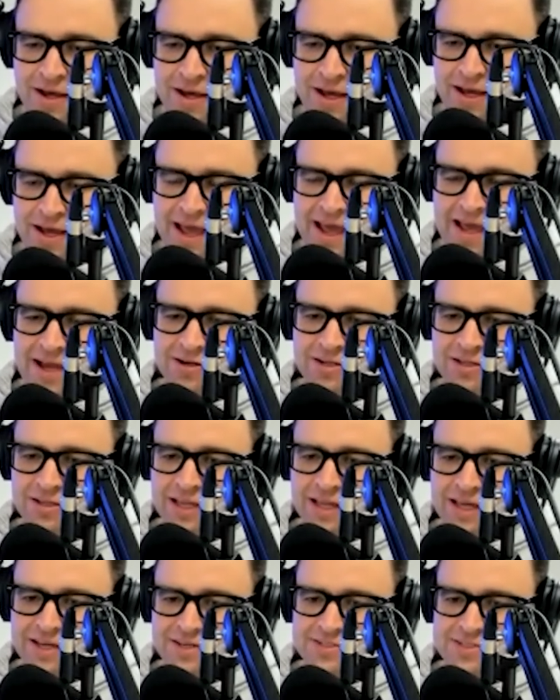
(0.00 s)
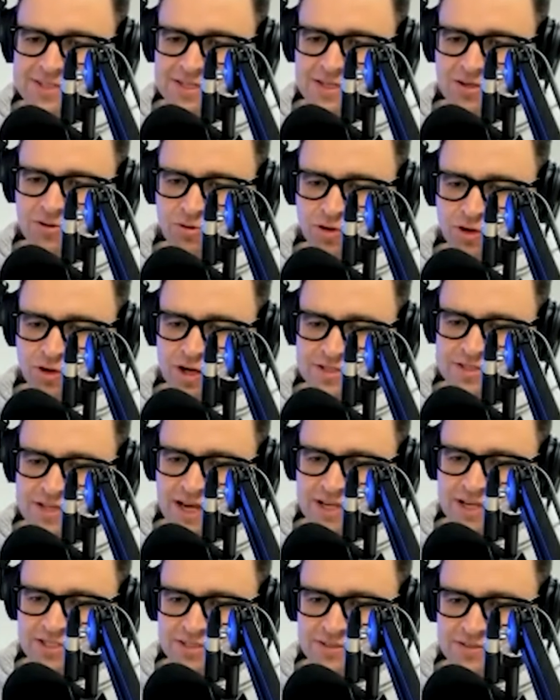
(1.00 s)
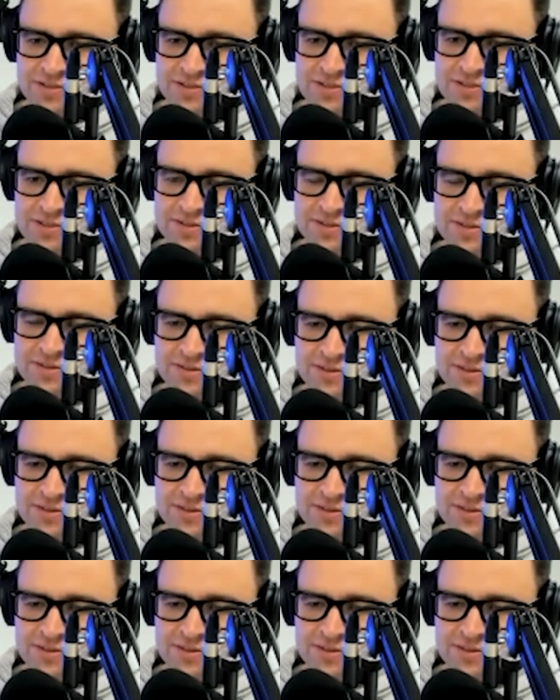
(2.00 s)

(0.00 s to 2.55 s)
How do legacy organizations